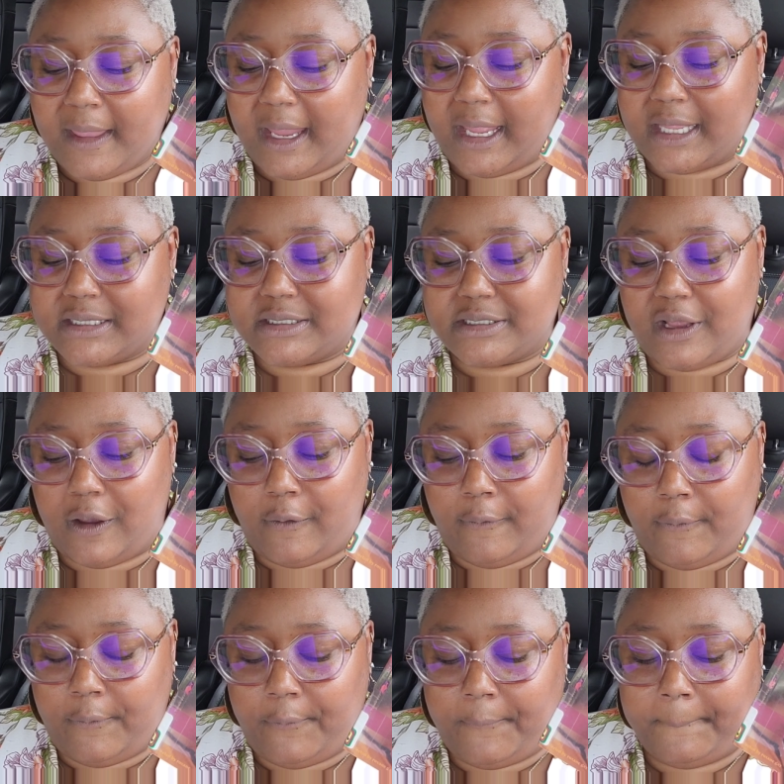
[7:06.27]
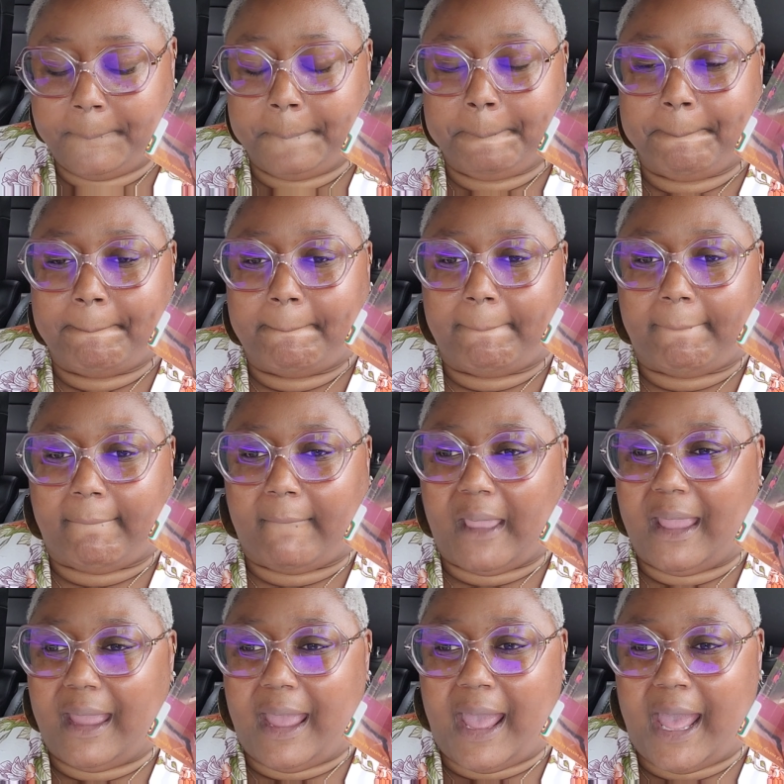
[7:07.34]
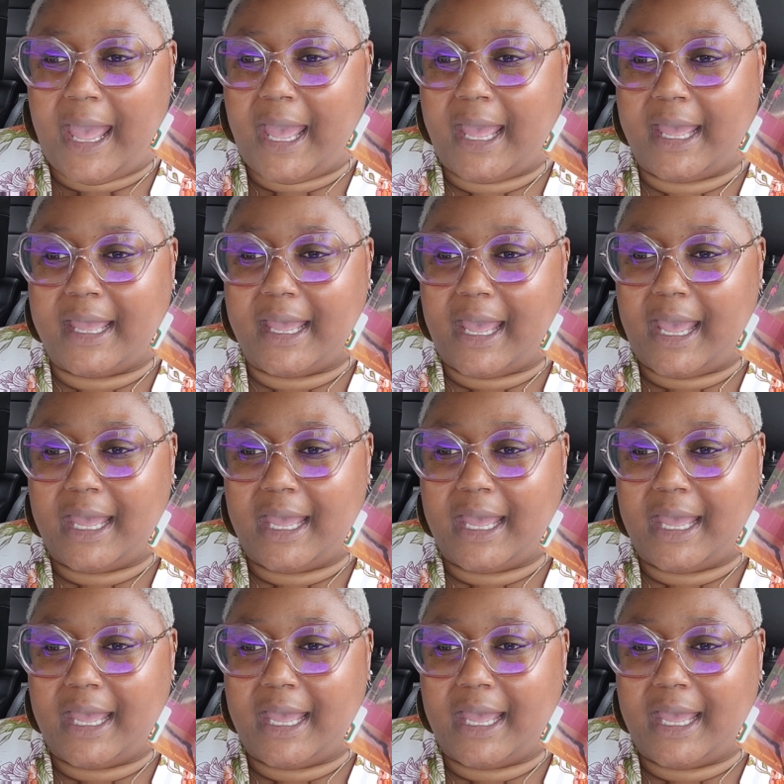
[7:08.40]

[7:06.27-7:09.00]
And so I